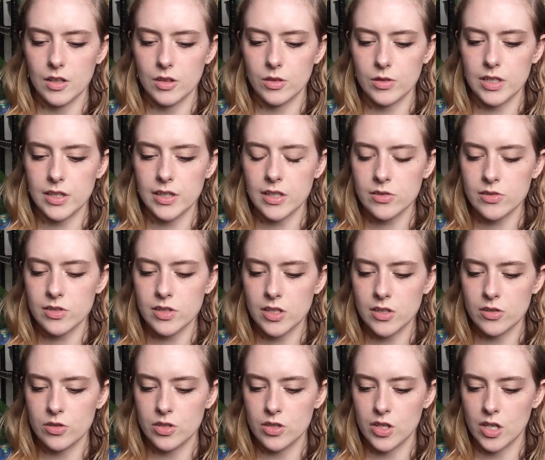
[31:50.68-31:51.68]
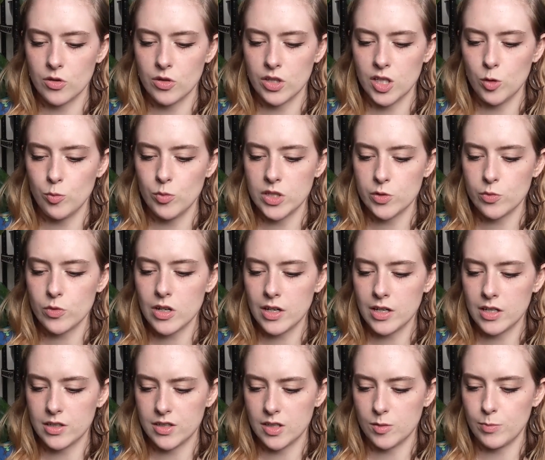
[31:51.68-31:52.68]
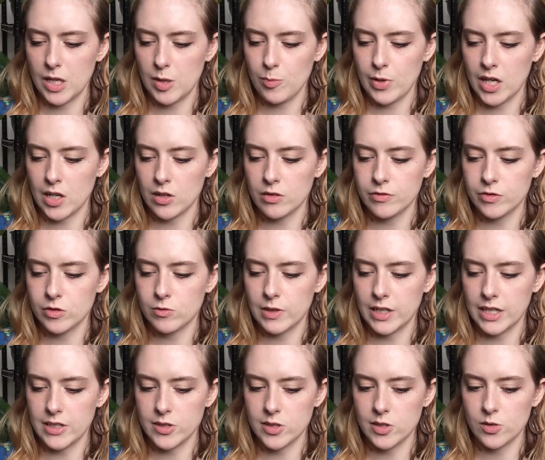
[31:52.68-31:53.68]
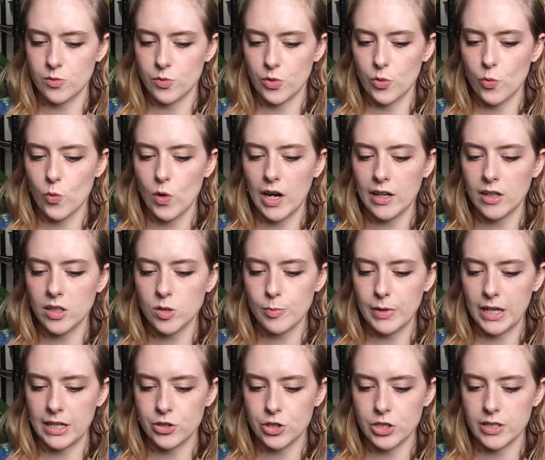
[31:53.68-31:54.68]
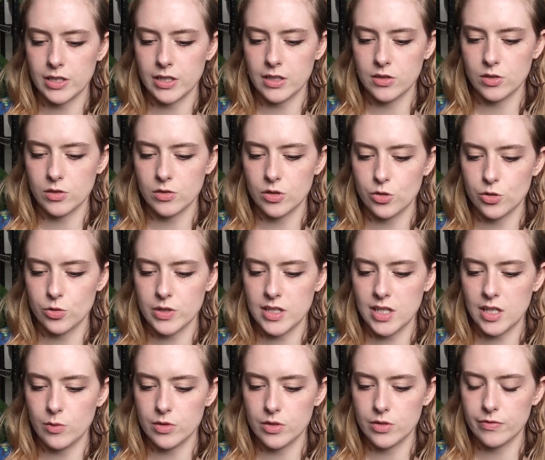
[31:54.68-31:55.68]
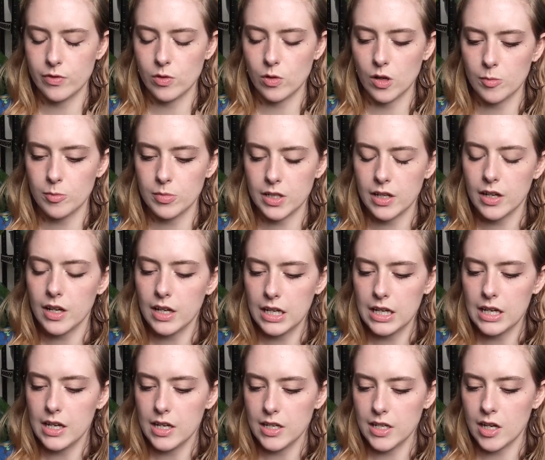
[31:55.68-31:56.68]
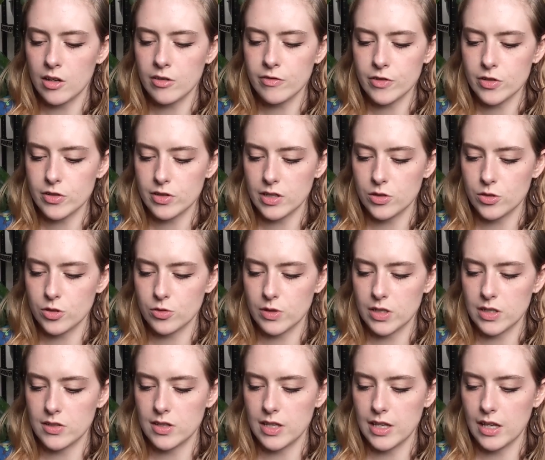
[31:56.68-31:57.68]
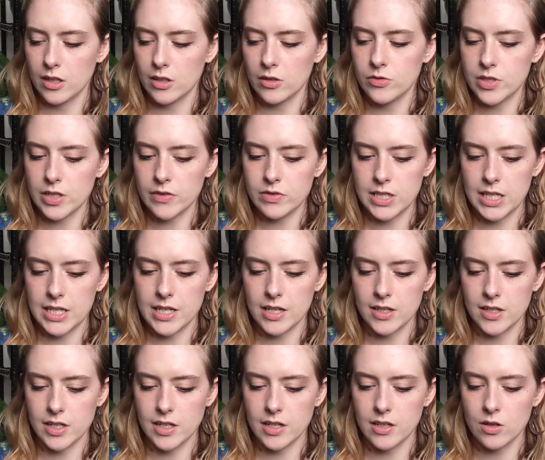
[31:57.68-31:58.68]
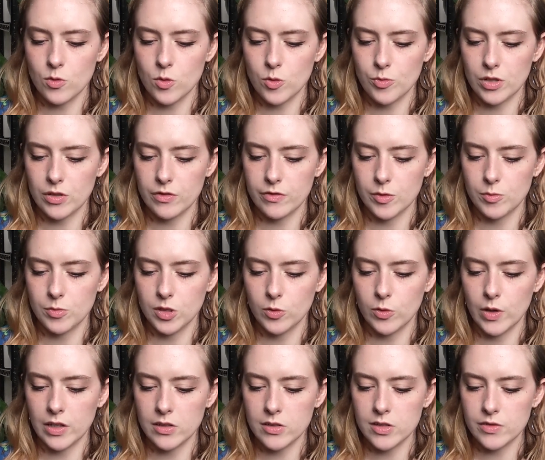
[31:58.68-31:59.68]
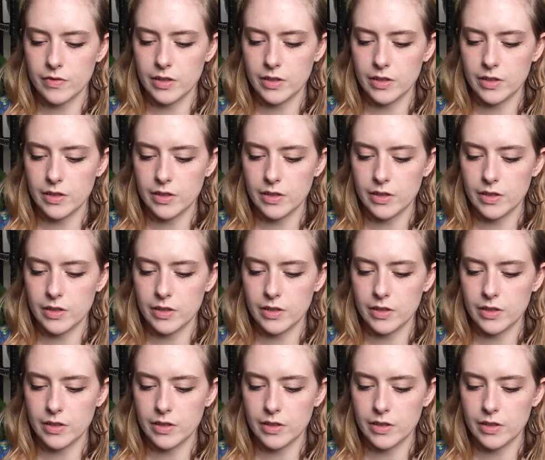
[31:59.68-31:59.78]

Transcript: 3,000 years ago, humans were hunted by powerful races with wild magic until the treaty was formed. Now for centuries, the elves have taken a young woman from Luella's